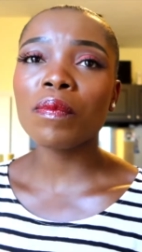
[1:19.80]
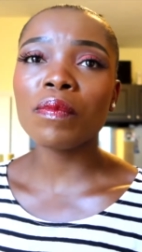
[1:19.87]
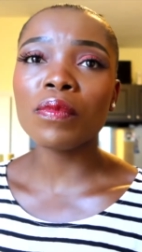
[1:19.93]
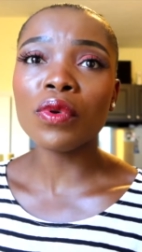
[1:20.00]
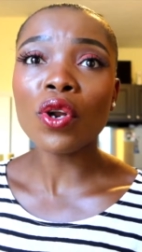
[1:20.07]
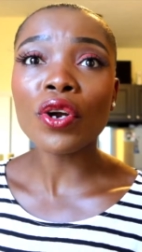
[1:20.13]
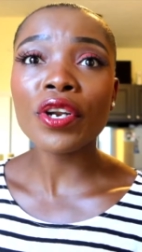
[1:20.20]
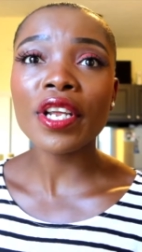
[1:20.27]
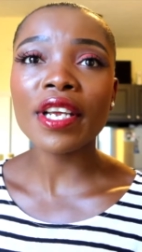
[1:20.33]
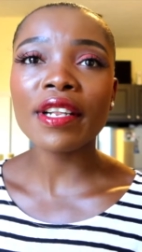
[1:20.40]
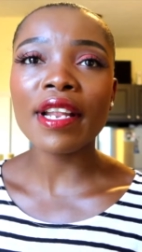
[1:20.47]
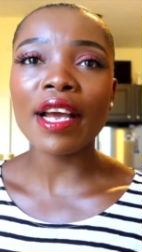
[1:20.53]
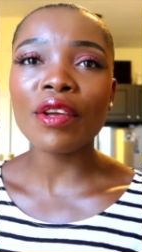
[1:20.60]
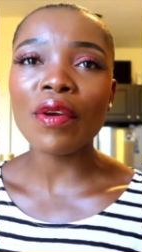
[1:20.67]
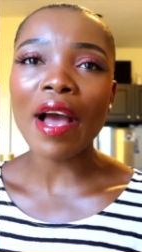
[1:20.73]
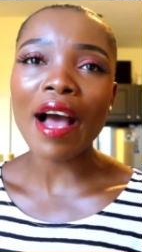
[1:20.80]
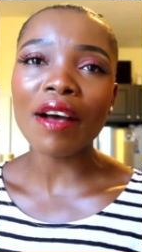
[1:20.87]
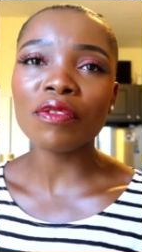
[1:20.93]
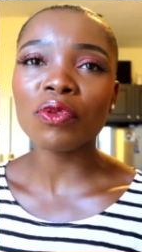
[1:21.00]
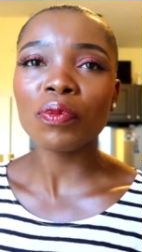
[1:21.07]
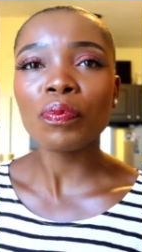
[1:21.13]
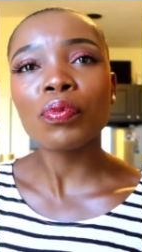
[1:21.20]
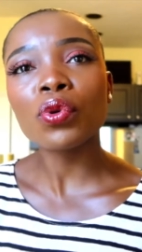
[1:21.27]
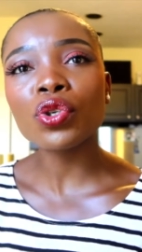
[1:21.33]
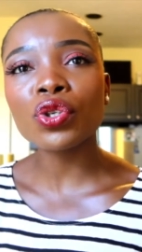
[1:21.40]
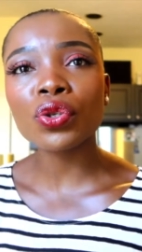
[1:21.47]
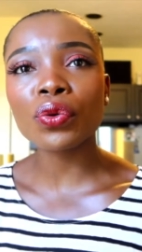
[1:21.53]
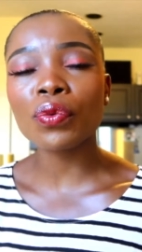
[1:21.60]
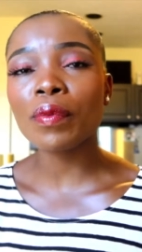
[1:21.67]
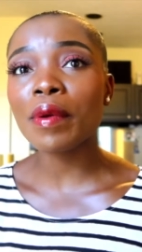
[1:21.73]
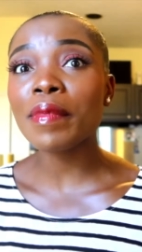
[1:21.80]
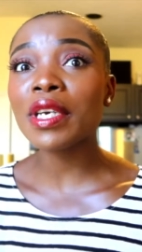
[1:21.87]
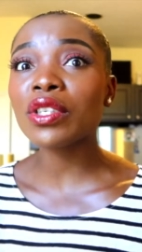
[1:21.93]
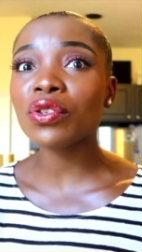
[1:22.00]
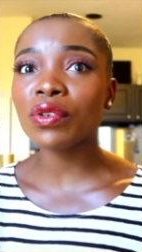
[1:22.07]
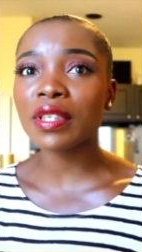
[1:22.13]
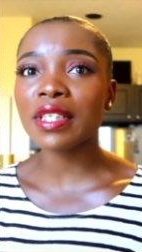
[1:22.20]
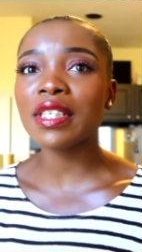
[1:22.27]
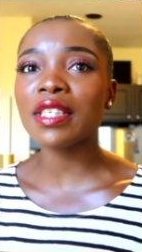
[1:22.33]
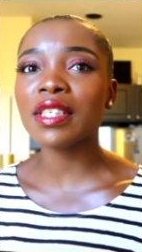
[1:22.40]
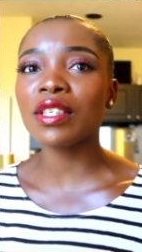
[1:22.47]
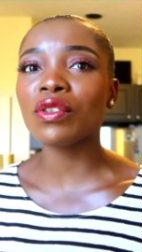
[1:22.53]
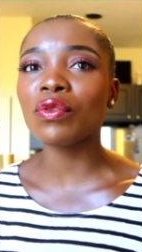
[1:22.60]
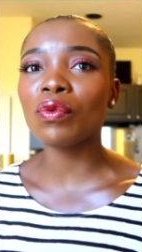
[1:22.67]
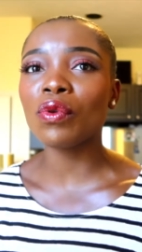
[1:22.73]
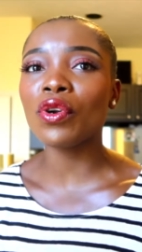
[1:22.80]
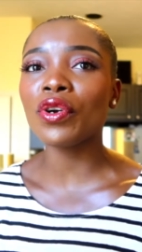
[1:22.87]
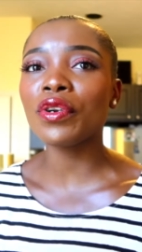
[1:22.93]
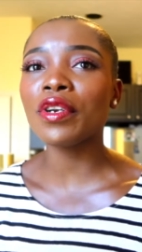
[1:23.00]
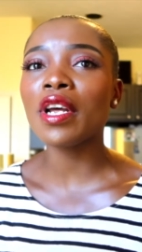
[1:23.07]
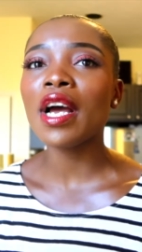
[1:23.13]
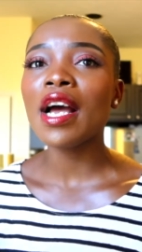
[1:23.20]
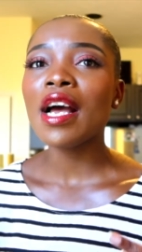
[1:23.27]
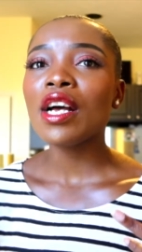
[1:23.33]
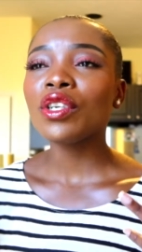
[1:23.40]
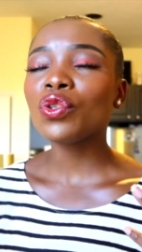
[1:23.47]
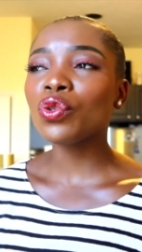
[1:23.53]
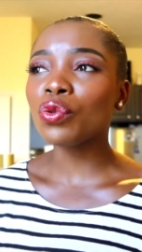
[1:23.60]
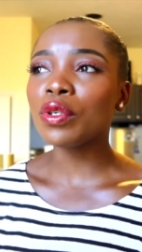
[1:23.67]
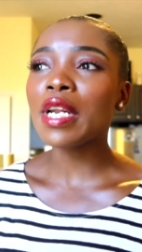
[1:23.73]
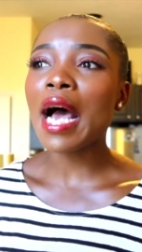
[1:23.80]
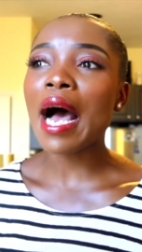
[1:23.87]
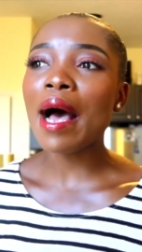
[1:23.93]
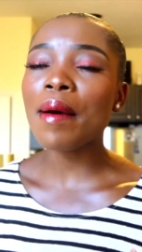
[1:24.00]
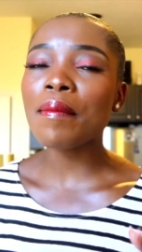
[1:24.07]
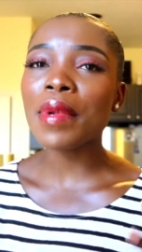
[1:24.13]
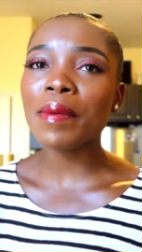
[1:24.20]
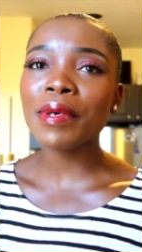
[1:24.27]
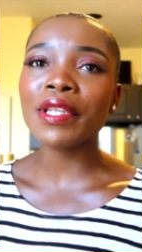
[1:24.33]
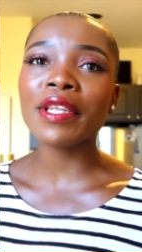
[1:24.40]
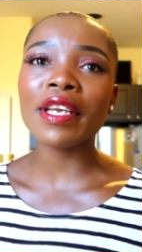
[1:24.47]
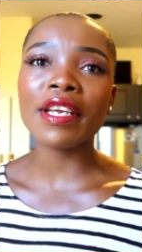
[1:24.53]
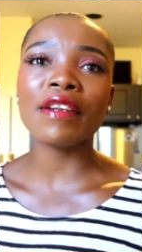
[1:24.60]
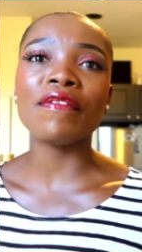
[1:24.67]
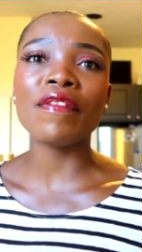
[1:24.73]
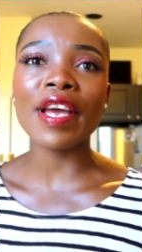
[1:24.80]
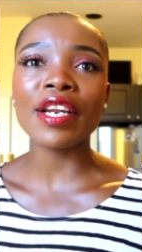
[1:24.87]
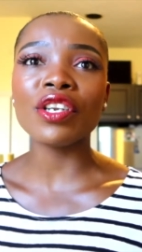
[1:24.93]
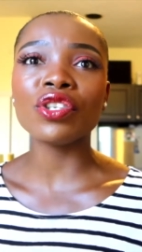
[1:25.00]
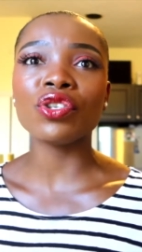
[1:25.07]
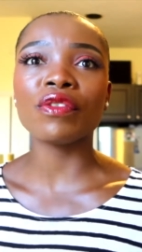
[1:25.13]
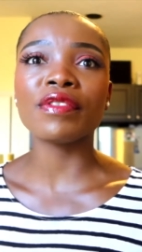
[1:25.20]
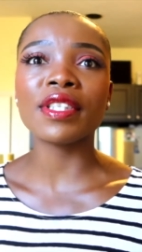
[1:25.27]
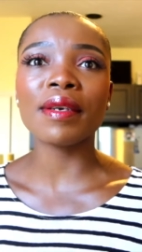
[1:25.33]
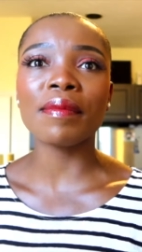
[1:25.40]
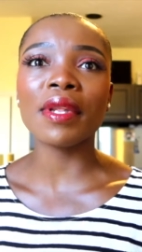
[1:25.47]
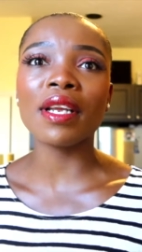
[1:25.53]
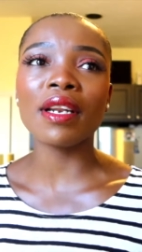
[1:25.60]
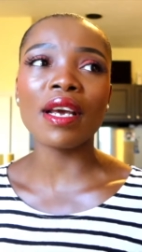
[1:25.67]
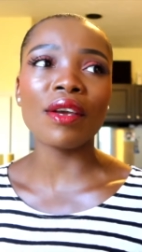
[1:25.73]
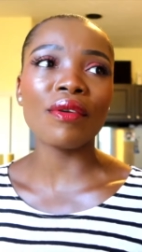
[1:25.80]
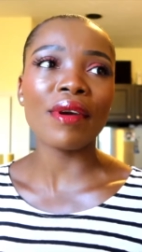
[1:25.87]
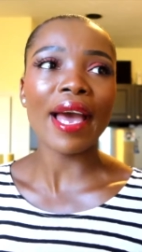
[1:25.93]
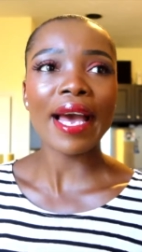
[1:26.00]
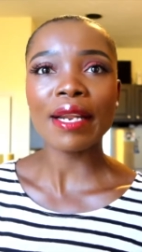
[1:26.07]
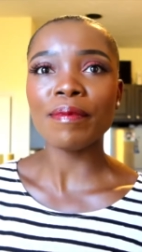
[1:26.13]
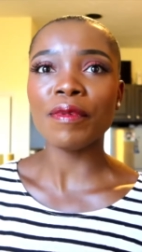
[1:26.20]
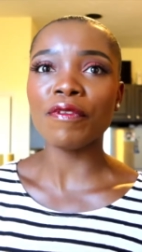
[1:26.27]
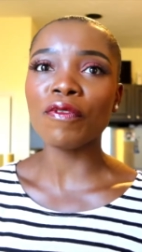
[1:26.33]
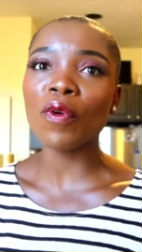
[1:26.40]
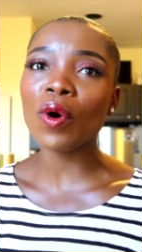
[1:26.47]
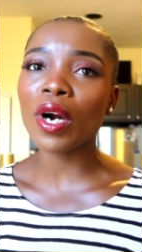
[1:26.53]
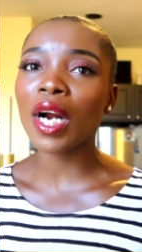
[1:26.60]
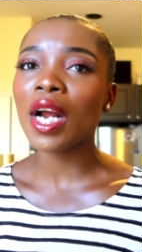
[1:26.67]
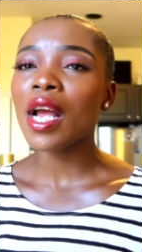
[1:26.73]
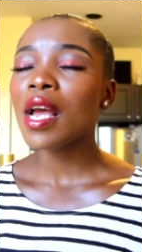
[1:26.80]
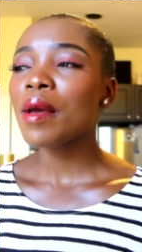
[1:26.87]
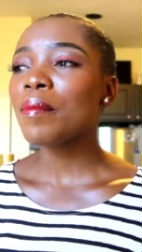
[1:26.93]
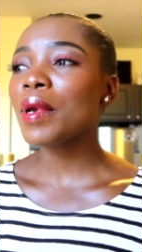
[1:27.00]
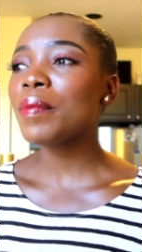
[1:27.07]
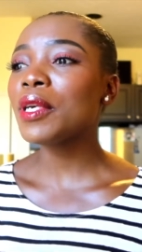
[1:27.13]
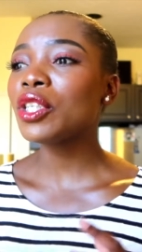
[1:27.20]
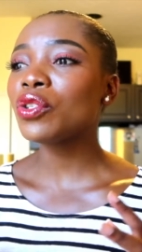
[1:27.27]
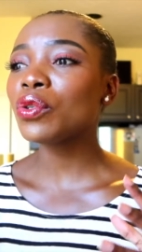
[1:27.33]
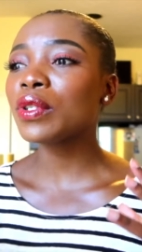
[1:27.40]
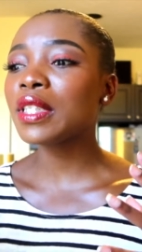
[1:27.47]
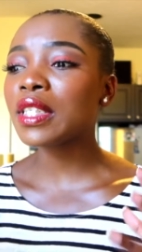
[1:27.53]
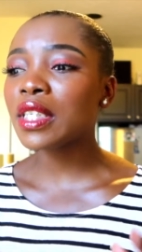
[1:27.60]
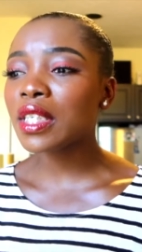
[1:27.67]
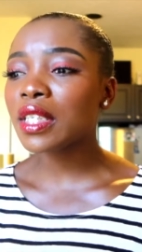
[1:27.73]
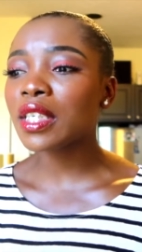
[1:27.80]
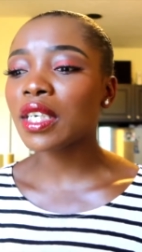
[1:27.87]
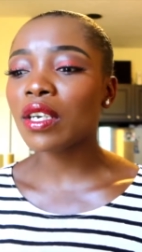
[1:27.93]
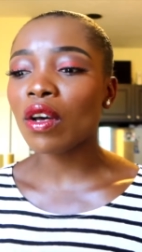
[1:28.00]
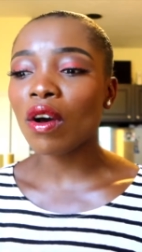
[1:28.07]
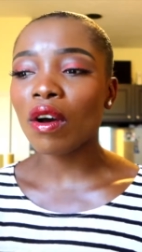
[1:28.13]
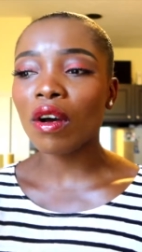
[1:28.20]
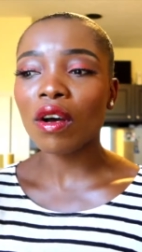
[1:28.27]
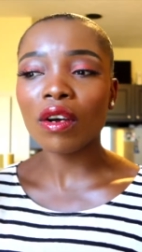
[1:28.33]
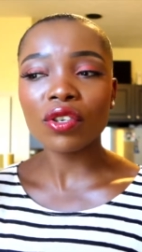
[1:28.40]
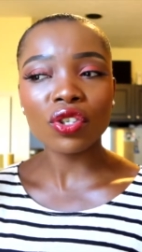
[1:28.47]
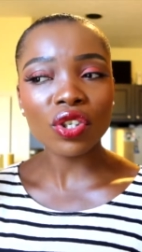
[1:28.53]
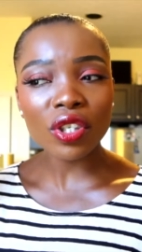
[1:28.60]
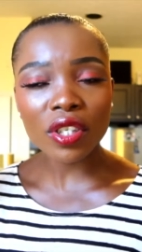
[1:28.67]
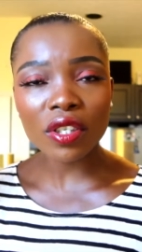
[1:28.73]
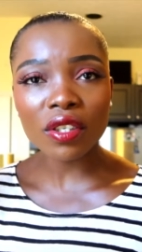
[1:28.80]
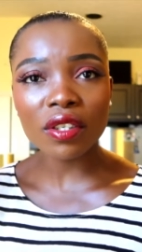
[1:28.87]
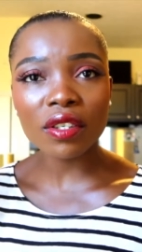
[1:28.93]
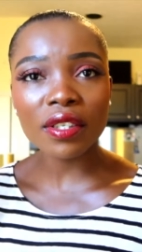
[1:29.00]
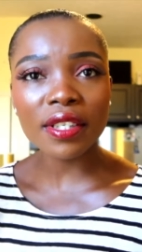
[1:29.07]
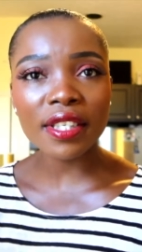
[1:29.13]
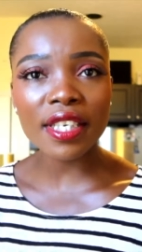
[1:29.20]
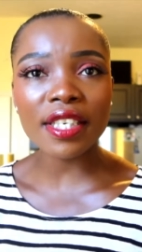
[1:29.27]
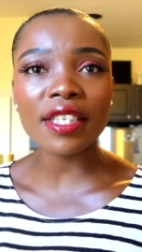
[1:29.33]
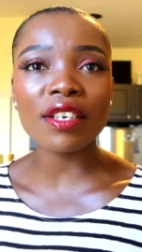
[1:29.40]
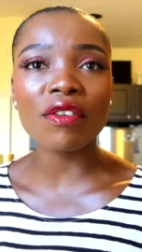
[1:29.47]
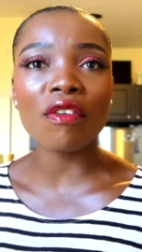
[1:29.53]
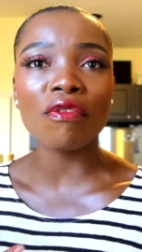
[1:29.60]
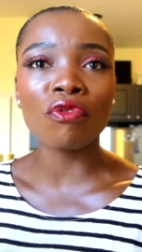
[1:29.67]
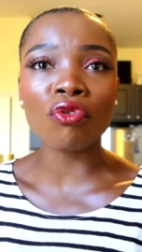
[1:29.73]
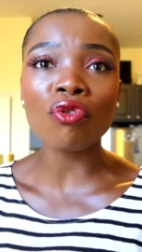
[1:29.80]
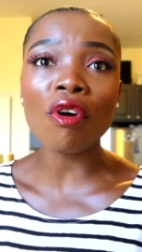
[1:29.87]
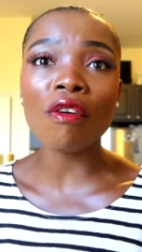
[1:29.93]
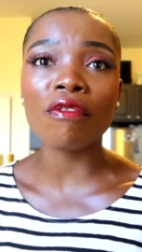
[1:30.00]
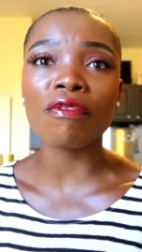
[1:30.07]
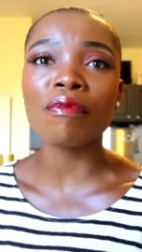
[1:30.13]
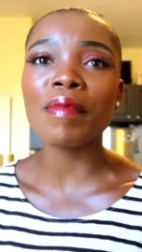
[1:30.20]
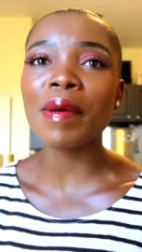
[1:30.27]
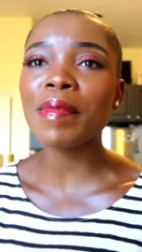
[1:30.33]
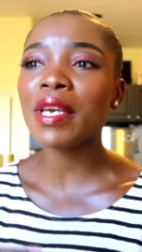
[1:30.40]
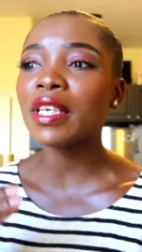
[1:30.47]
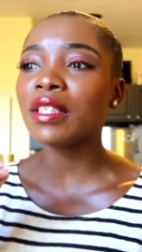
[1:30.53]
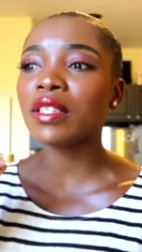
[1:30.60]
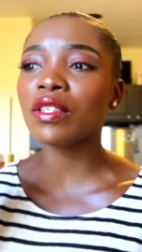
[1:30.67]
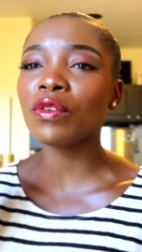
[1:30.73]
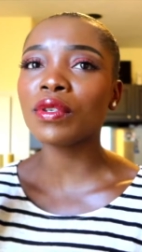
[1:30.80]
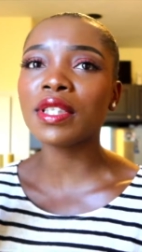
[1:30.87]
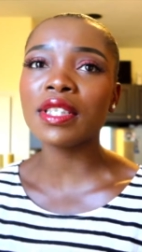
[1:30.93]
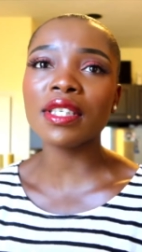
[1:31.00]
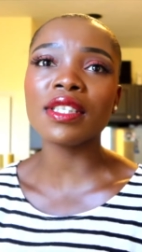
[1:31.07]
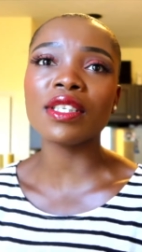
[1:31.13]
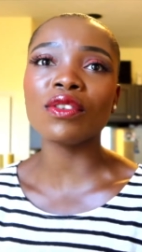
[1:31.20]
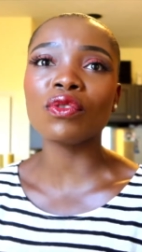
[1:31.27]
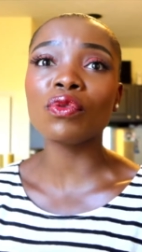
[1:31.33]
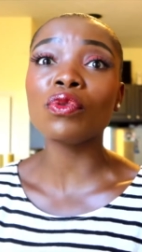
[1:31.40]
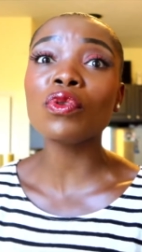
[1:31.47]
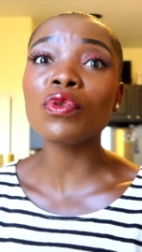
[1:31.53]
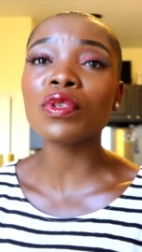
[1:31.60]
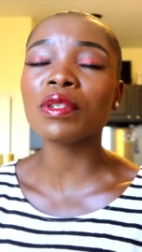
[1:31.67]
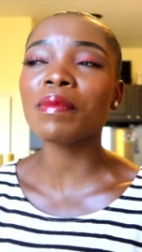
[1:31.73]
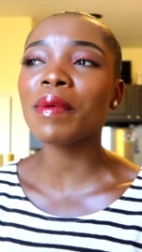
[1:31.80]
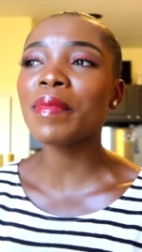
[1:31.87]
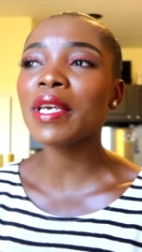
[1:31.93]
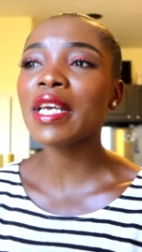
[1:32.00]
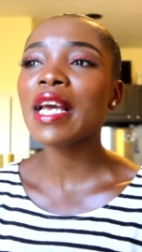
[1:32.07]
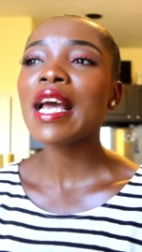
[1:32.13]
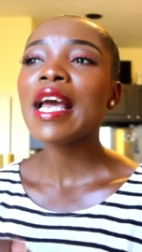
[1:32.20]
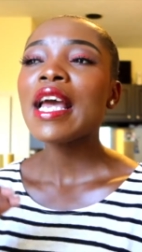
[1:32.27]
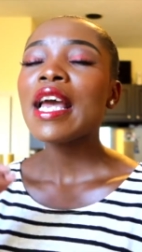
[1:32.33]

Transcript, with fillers: learning that you have to push through. Maybe it's your season to learn to not maybe take advantage of something that you had before. Maybe it's your season, just season of growth. Maybe it's your season to lose. Maybe